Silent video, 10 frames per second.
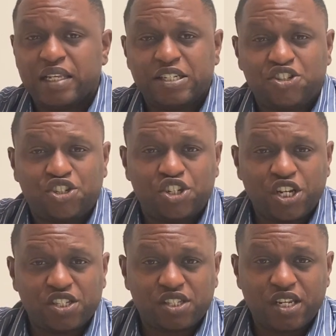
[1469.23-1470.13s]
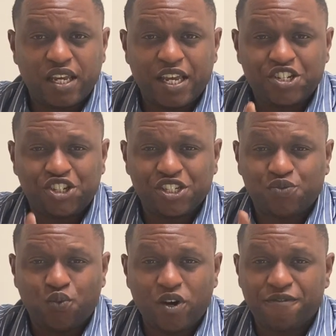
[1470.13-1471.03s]
Just one fun fact that
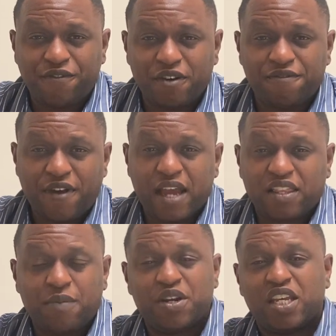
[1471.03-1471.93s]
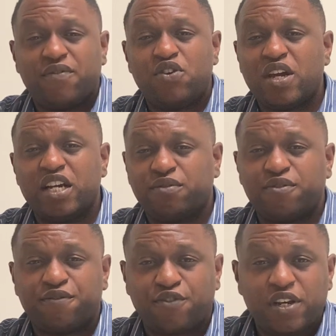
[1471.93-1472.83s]
I'm going to give you guys for free today on
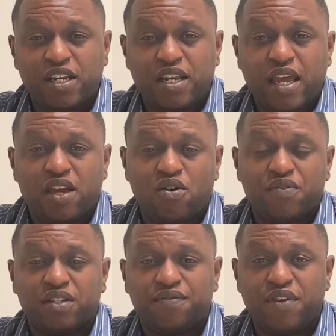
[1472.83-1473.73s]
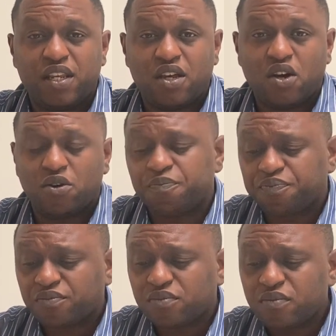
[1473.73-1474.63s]
this video is
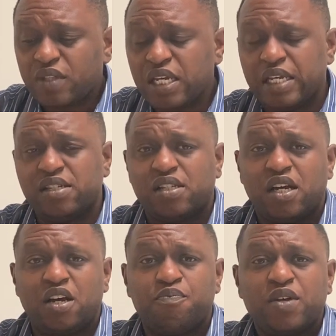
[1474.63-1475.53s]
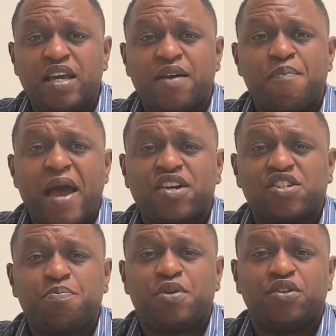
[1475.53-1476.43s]
actually building
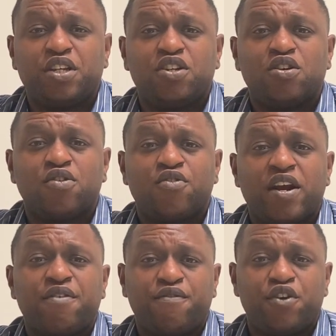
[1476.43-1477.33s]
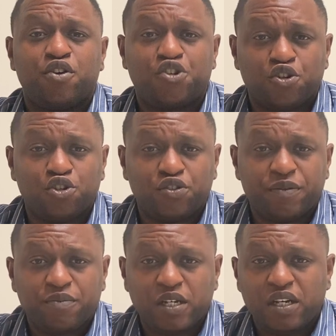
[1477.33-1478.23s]
credit for your children. So I
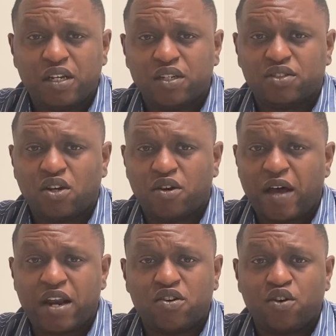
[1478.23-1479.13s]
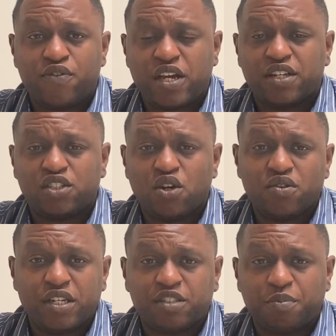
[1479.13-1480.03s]
don't know if you guys know this, but most
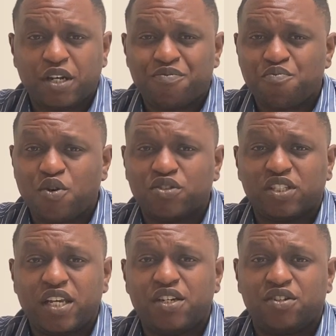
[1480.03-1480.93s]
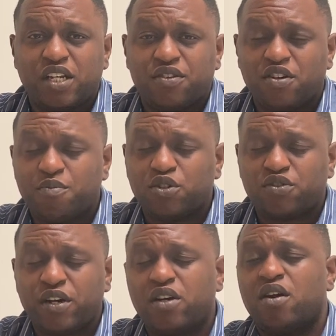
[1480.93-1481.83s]
lenders out there, most credit card companies out
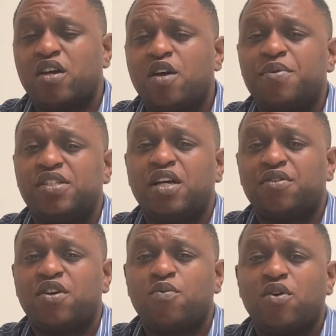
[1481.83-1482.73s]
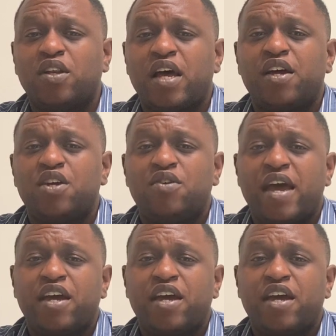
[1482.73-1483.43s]
there will allow you to add your children